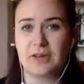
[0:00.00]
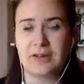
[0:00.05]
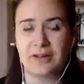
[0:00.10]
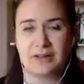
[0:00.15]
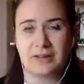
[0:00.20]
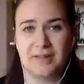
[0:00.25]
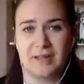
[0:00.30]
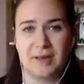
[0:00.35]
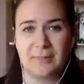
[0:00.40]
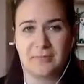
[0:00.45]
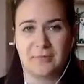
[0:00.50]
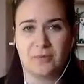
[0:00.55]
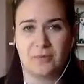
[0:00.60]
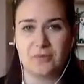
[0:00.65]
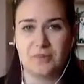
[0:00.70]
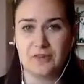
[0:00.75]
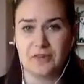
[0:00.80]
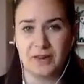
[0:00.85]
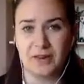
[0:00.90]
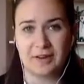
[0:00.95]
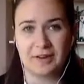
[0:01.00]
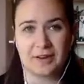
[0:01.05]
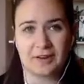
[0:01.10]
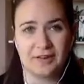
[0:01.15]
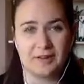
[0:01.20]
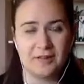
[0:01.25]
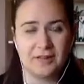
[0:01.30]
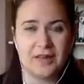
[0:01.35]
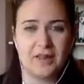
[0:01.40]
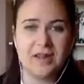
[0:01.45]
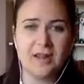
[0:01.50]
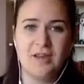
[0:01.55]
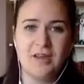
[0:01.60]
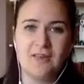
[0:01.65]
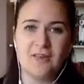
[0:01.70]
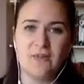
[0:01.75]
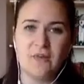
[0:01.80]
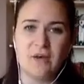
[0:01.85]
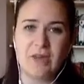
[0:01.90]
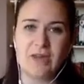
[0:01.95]
and exams with the deadlines,
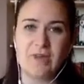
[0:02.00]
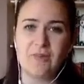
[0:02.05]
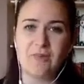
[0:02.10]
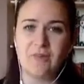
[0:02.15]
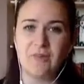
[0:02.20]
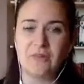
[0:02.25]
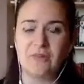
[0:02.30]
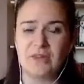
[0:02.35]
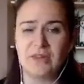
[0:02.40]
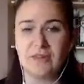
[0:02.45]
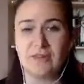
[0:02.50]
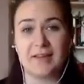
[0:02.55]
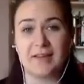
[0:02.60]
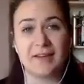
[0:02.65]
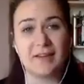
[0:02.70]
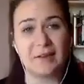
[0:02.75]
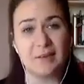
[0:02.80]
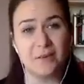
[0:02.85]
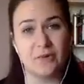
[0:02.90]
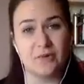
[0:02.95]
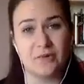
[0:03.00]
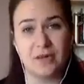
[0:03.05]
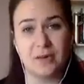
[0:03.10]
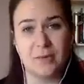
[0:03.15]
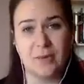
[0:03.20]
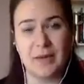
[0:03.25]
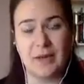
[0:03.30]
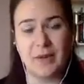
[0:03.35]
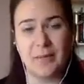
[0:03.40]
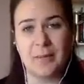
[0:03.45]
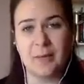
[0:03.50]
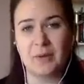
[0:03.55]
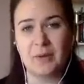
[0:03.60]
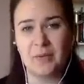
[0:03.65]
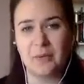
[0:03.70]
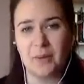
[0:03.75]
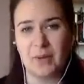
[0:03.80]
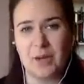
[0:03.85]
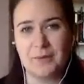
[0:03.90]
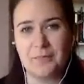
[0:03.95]
so you're able to see exactly what's coming up and
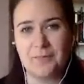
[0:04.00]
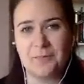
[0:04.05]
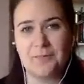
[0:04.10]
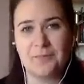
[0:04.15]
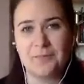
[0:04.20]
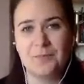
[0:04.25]
when.